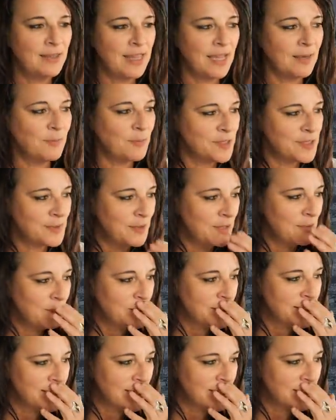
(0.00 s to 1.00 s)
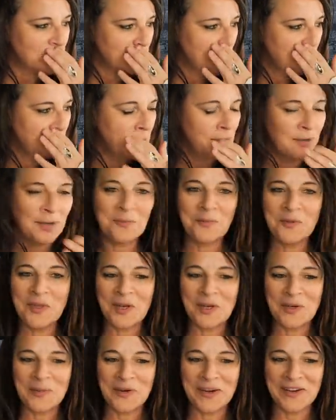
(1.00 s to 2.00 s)
That must be the moustache. Oh no, I'm
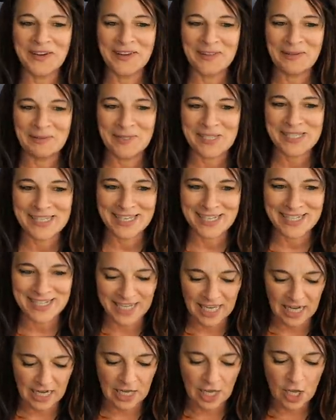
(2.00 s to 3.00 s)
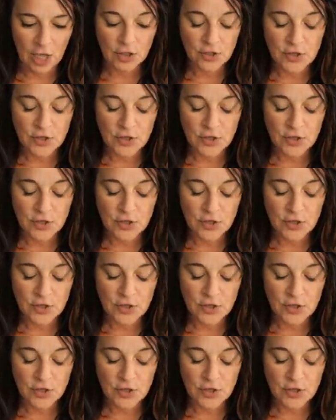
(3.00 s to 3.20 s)
not wearing the moustache again.